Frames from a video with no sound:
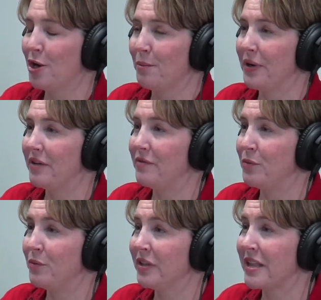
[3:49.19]
But if you
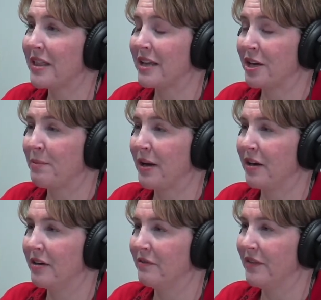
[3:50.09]
really think about an
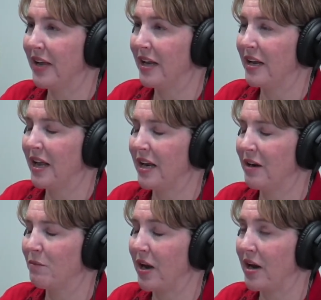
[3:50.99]
event and
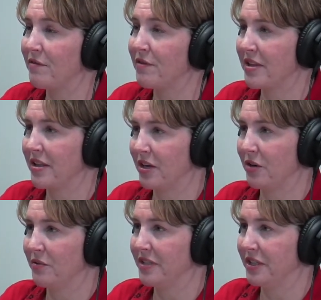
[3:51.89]
everything that
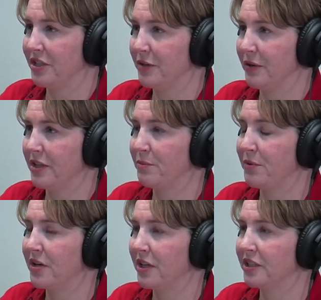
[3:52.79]
goes into it and the
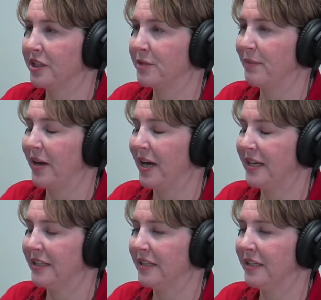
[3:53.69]
production that's behind it,